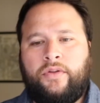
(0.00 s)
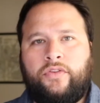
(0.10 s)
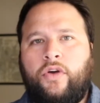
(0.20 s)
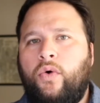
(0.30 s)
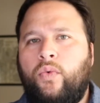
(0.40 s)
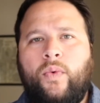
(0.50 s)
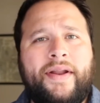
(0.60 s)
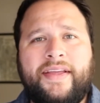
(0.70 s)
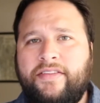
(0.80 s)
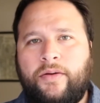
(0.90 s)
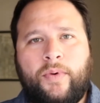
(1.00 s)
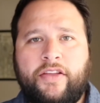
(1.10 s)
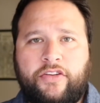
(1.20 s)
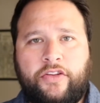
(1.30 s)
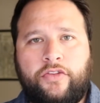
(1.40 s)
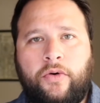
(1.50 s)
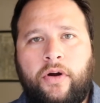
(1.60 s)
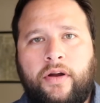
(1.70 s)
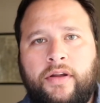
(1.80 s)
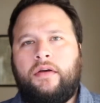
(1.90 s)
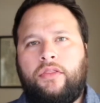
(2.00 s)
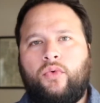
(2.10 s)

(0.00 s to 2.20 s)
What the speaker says: So what is a resident score? The